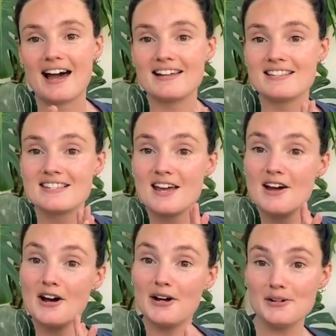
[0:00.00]
and
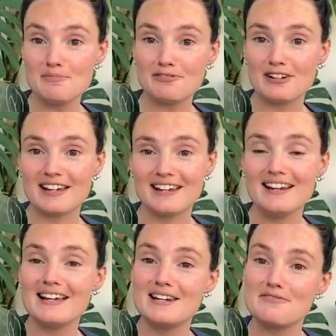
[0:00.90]

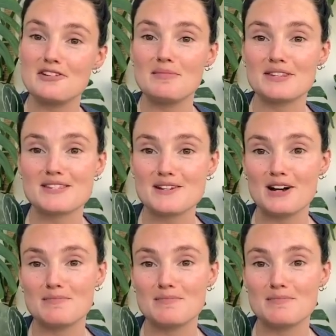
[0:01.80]
hopefully in a few months' time,